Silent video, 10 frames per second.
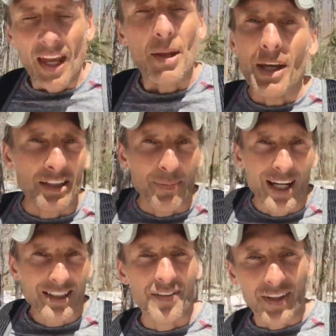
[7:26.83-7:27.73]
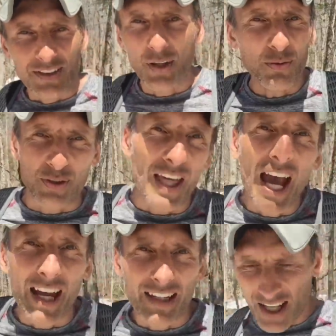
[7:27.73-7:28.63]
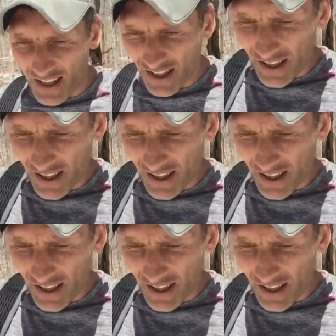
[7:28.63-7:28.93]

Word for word: and make the best of it. Don't do that.